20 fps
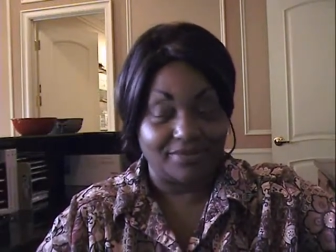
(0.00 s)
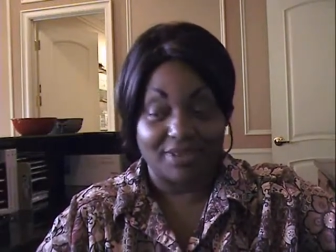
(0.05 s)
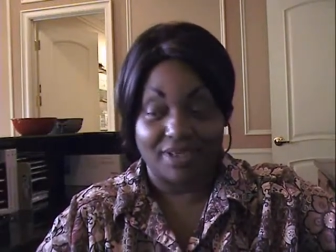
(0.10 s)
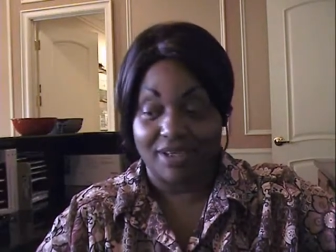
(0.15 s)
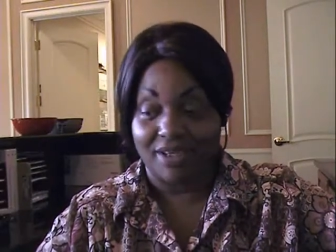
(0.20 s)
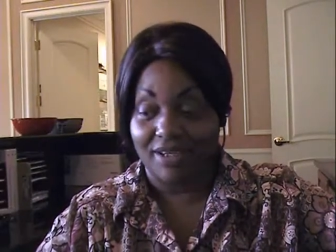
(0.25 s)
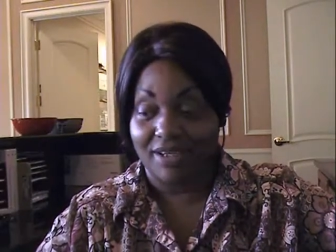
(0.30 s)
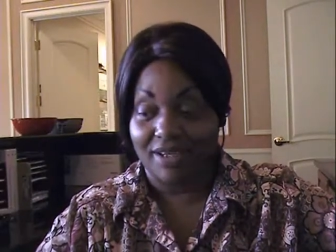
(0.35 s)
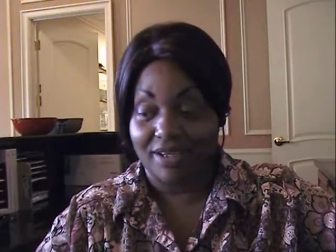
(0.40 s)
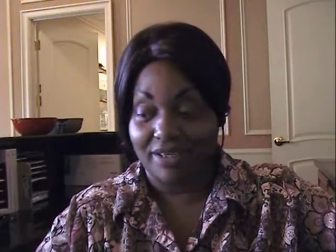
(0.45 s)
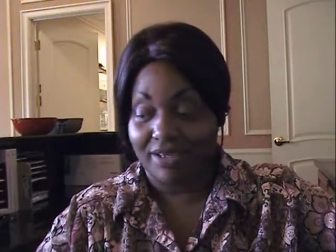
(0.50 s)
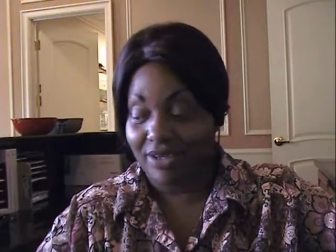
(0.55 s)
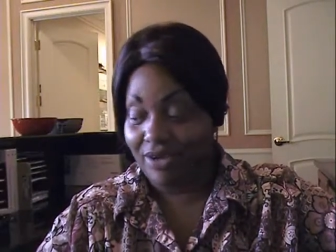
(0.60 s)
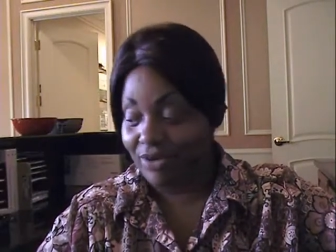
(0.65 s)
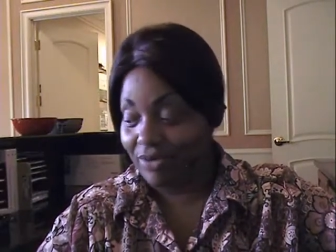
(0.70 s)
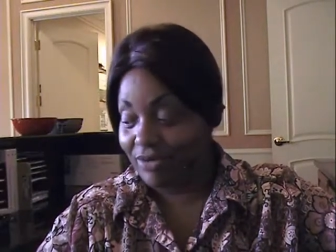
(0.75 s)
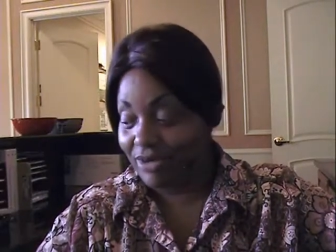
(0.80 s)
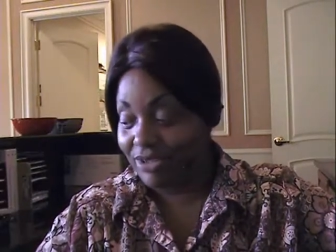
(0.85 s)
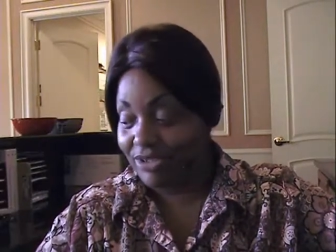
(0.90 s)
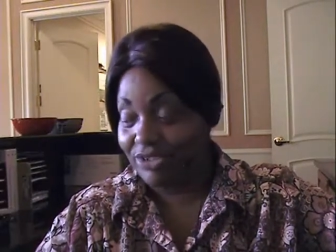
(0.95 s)
I can let it
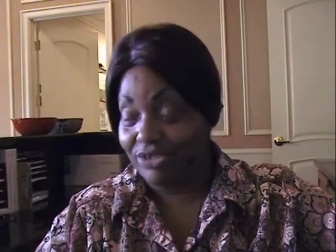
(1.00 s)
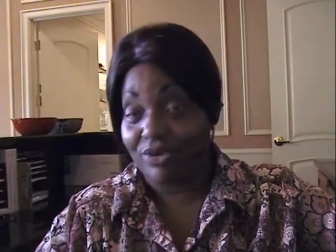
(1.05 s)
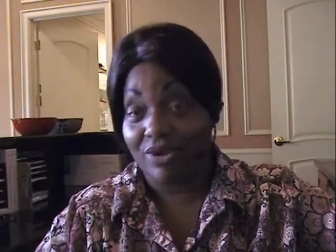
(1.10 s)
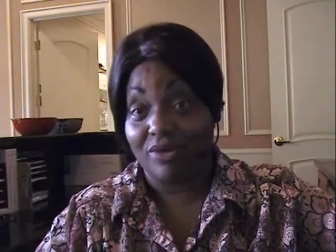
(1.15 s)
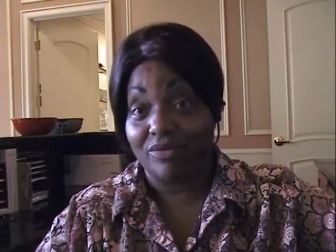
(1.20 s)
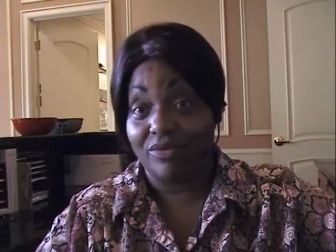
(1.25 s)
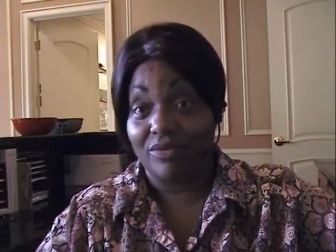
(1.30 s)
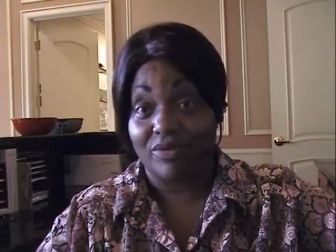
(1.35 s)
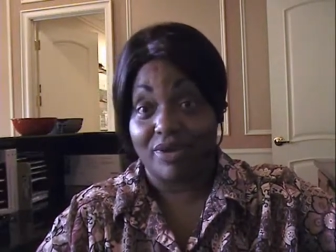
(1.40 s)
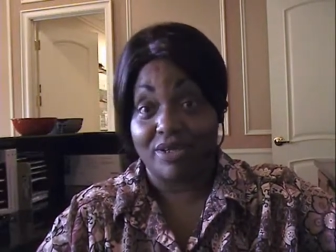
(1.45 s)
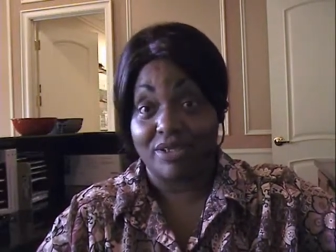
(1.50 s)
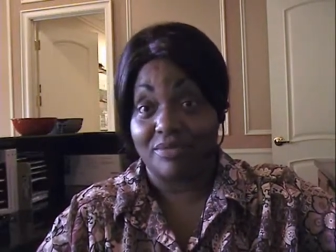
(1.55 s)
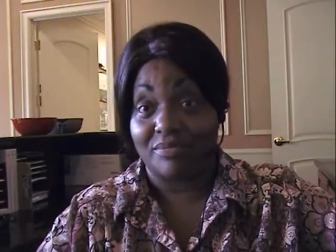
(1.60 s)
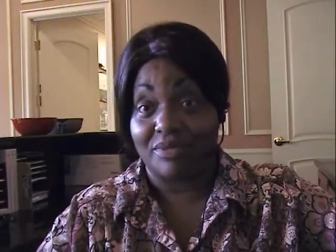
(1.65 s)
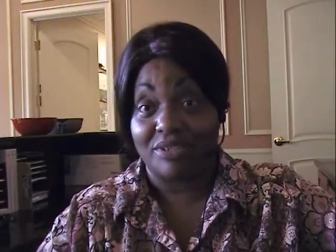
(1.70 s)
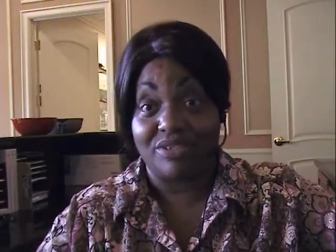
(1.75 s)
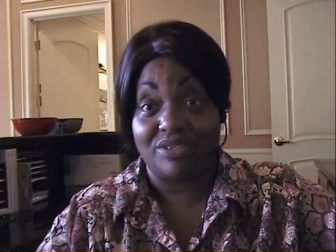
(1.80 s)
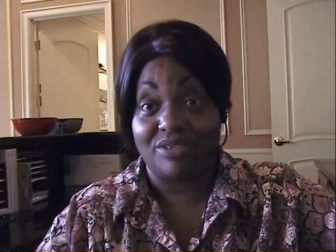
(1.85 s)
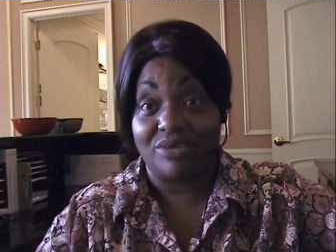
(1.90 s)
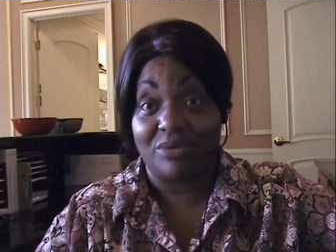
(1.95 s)
go because you have the right to
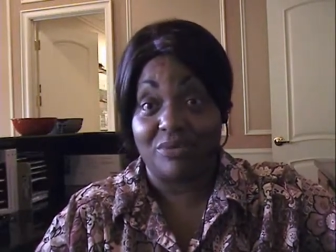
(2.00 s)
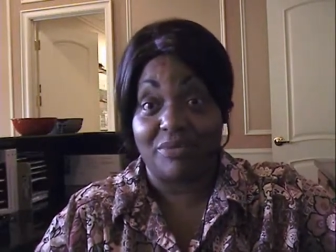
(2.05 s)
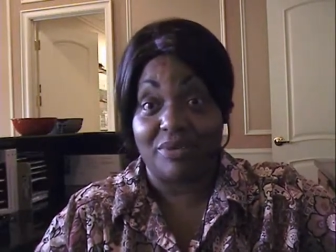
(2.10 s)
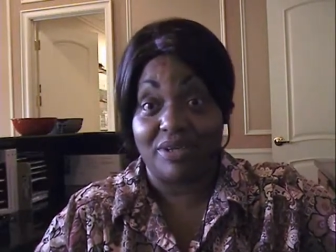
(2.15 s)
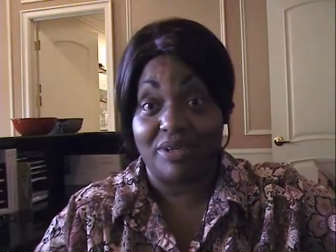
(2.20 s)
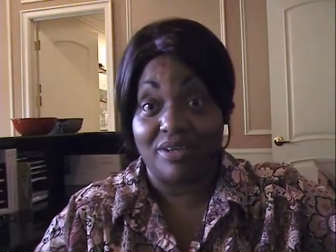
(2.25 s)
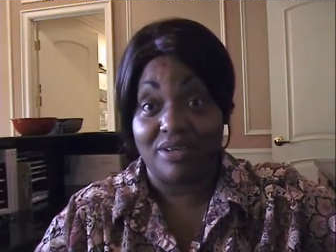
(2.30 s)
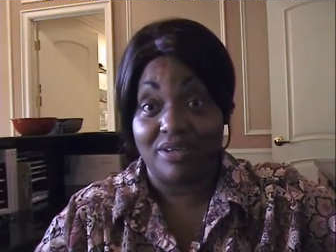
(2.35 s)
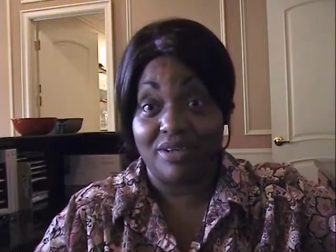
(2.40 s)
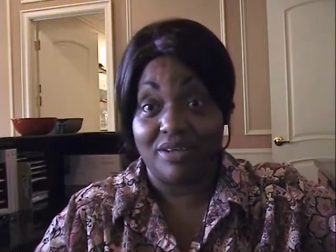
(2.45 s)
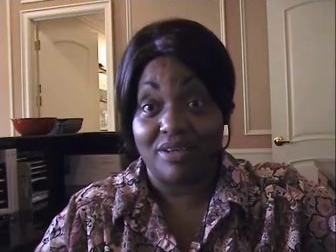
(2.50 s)
be stupid.